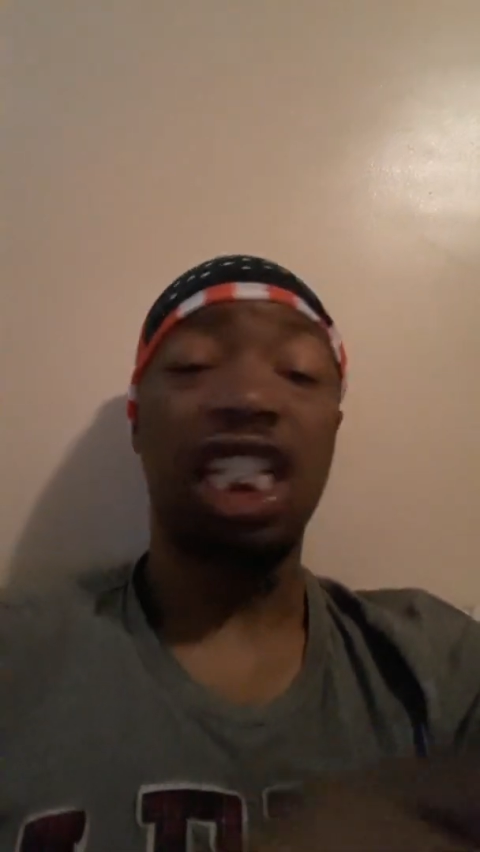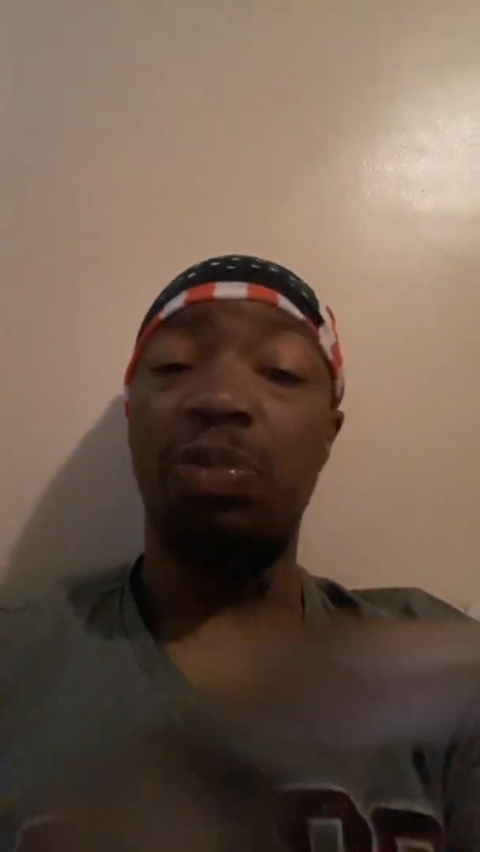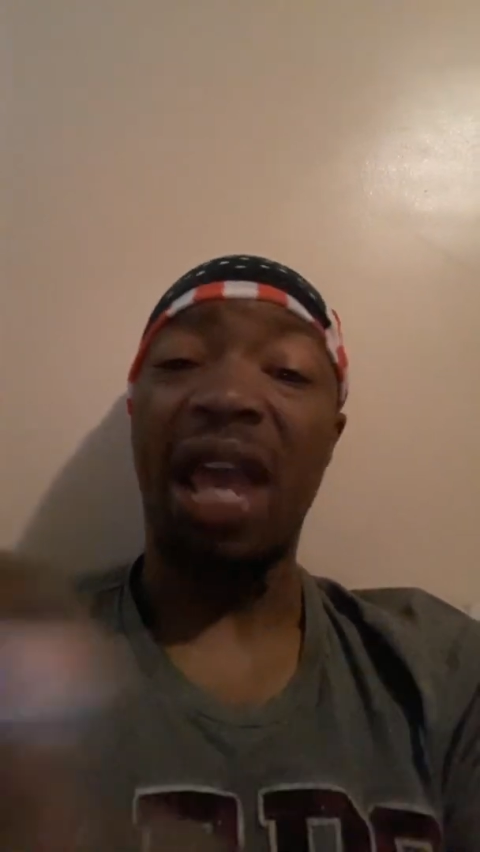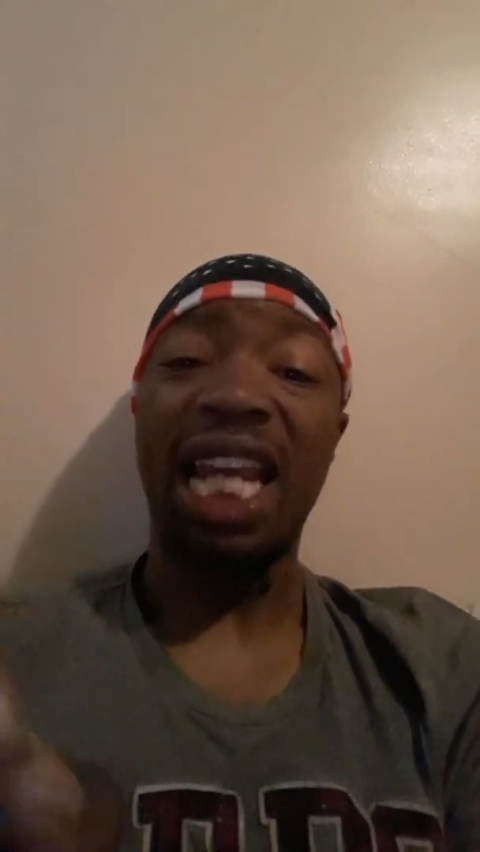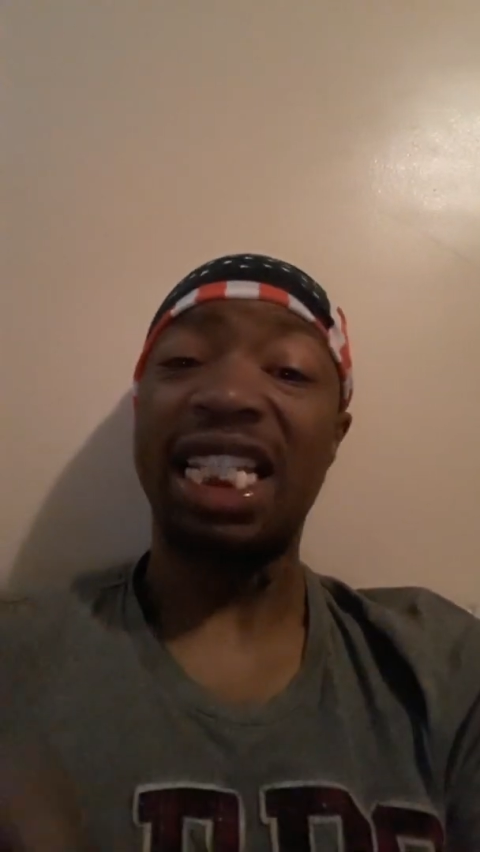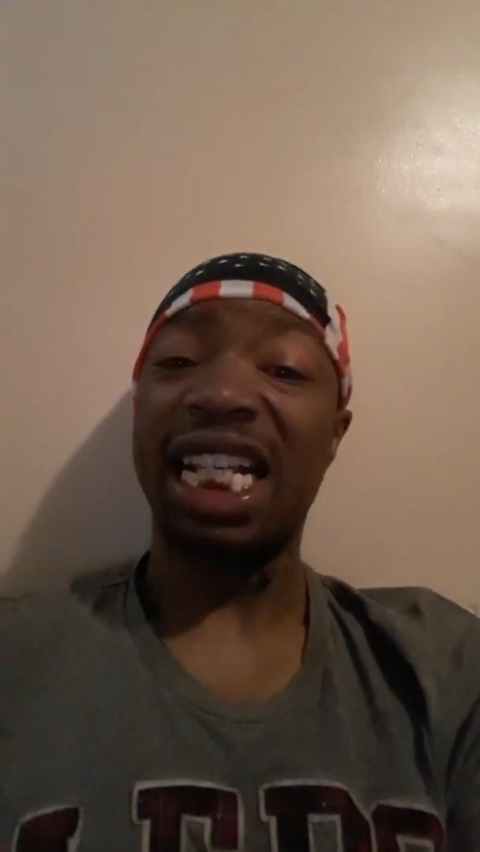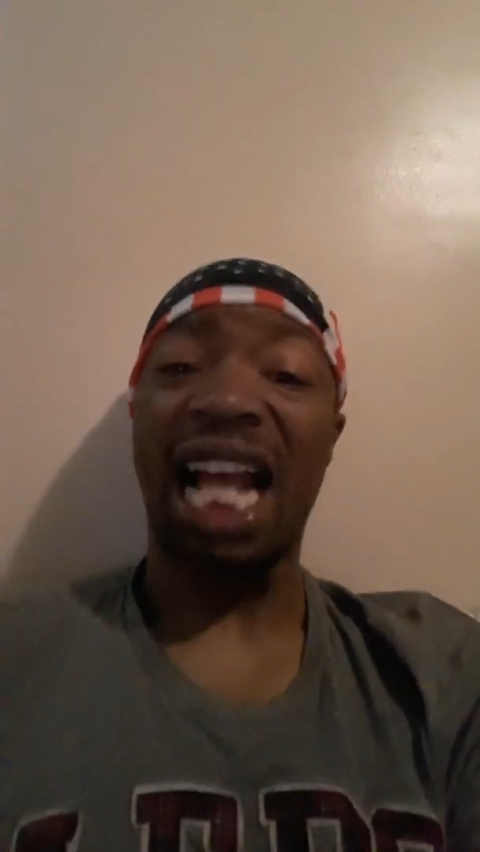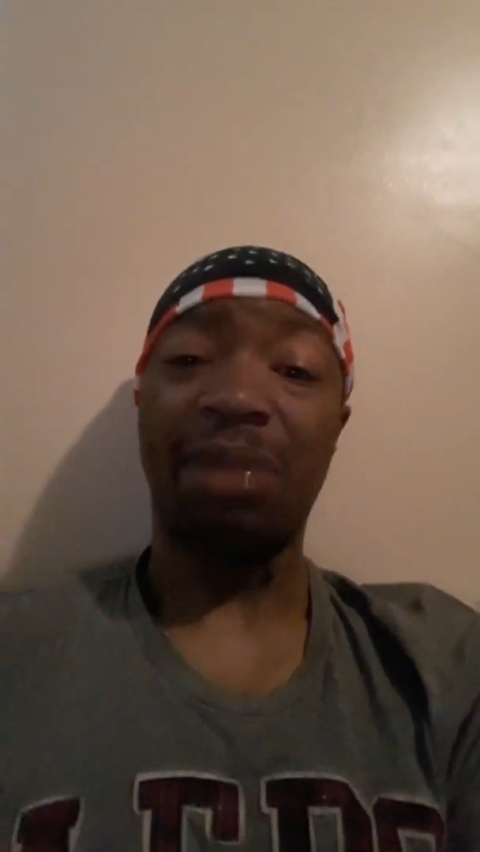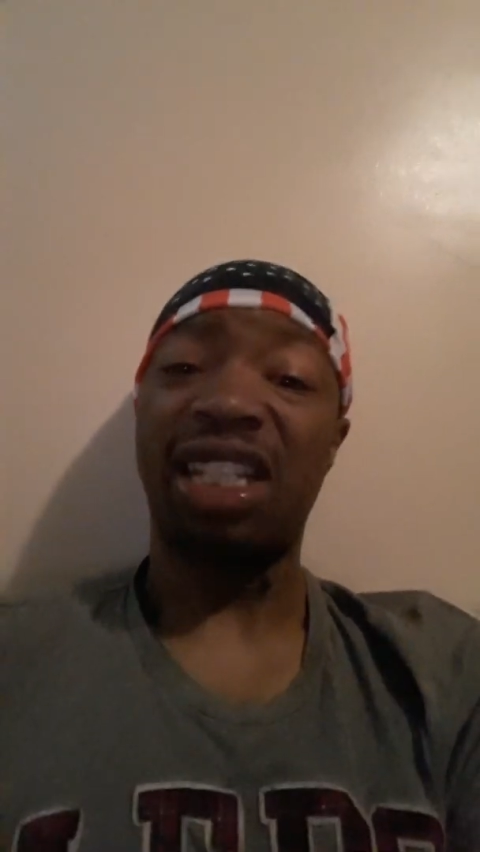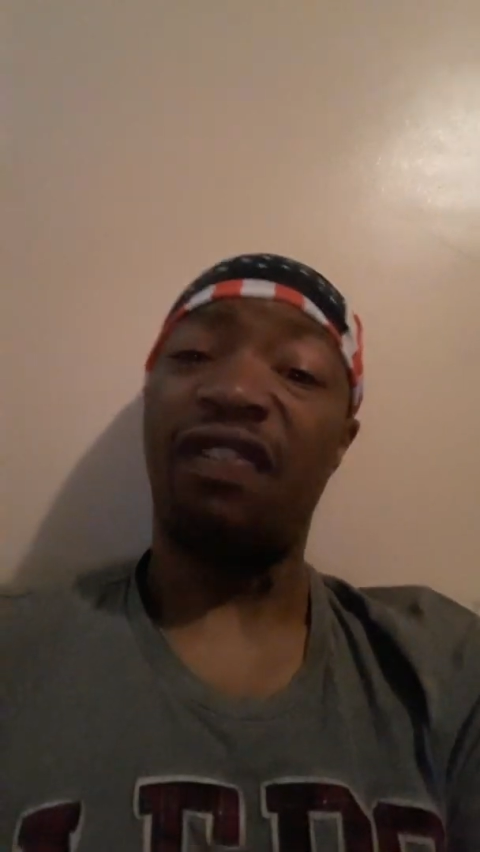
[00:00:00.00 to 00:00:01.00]
bad as the cops
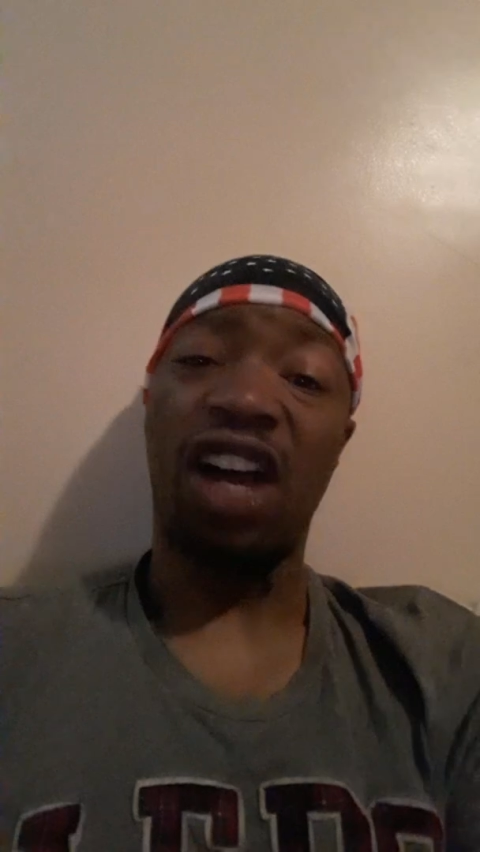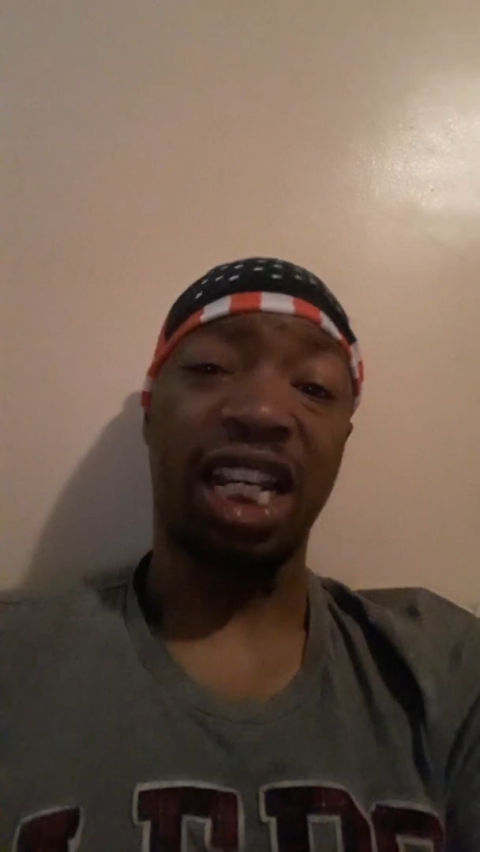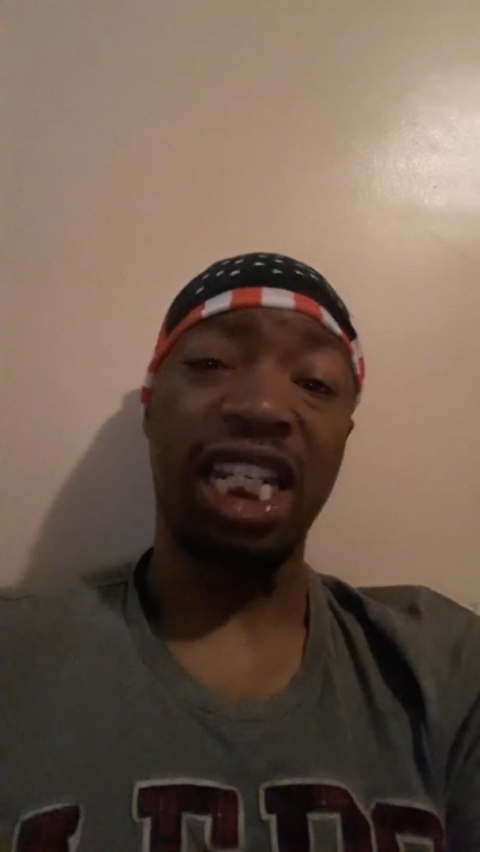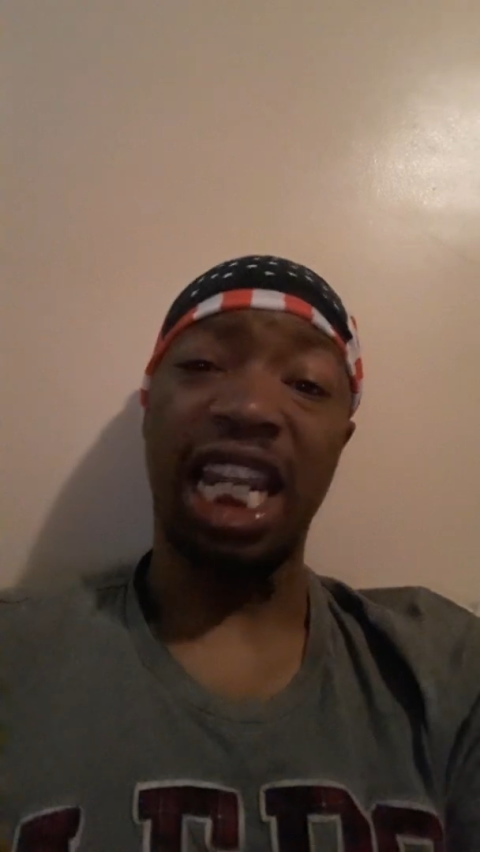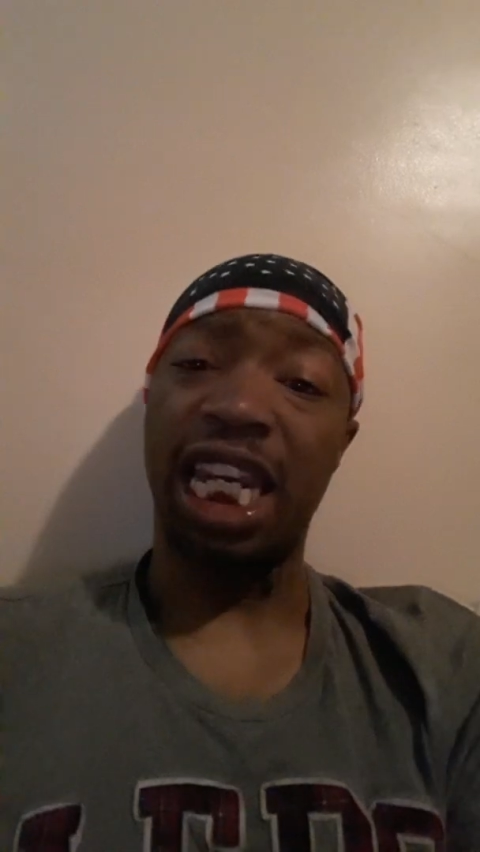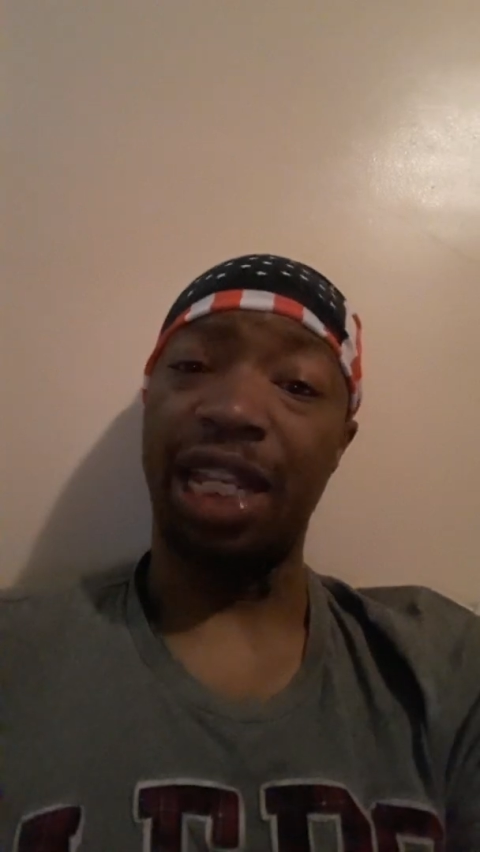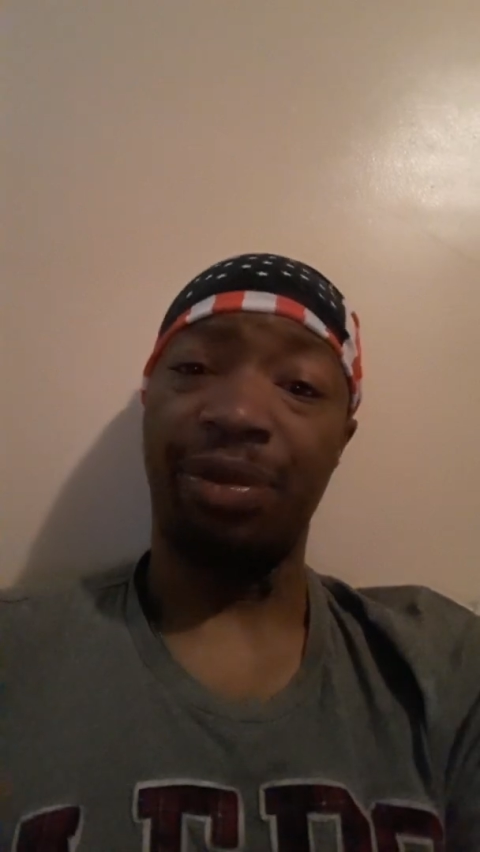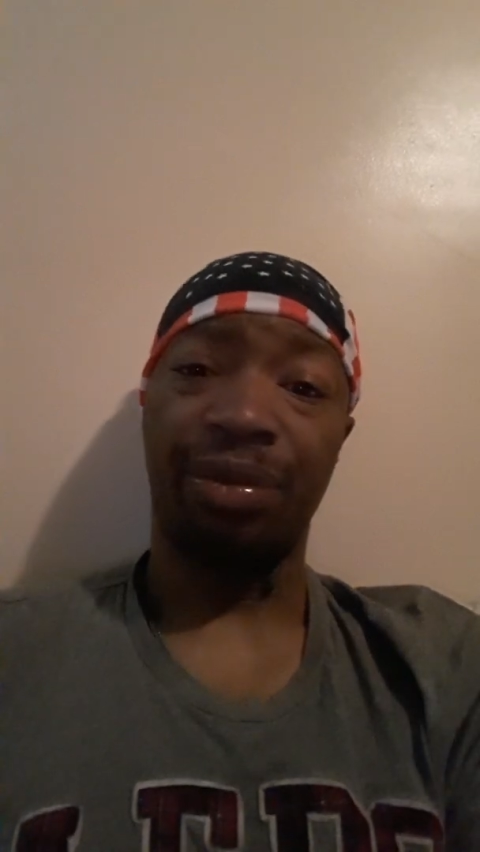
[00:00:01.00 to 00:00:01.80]
that fucking did it.